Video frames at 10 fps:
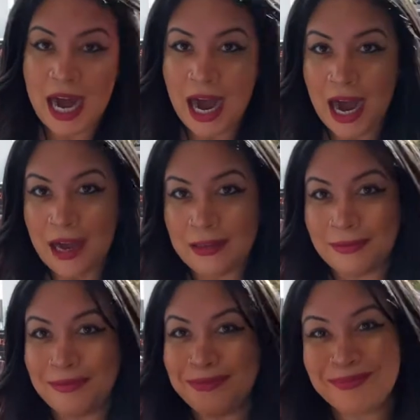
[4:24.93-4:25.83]

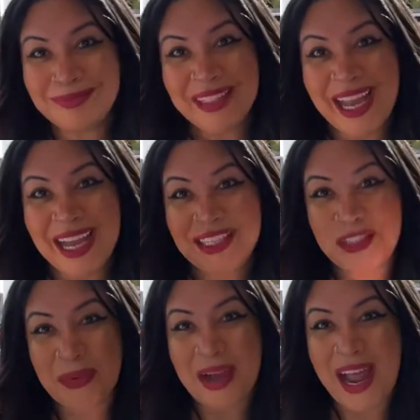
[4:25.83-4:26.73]
Um, yeah,
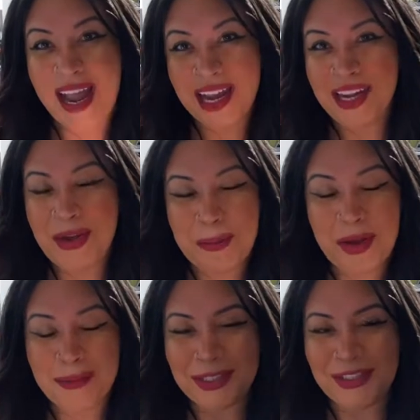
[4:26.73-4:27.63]
so, you know, I
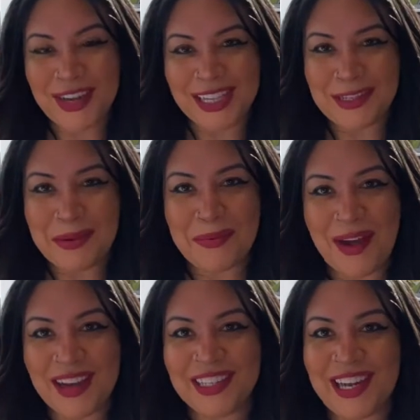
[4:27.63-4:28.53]
promised you guys I would
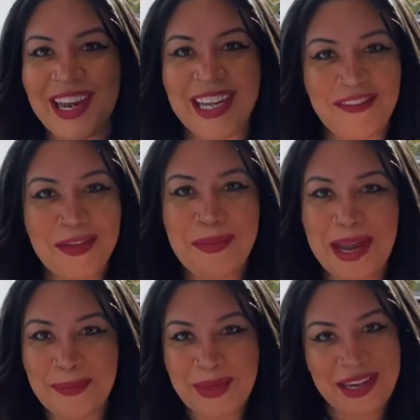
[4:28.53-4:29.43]
watch it, give you my
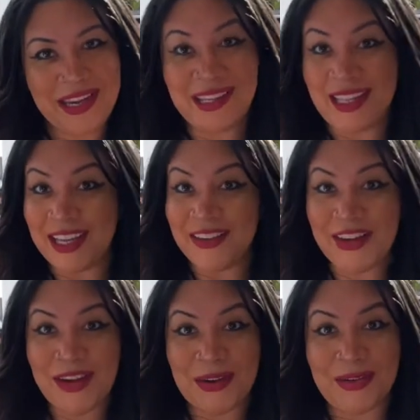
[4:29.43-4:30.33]
opinion and let you
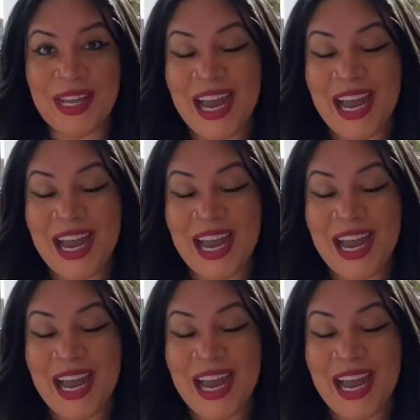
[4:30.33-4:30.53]
know.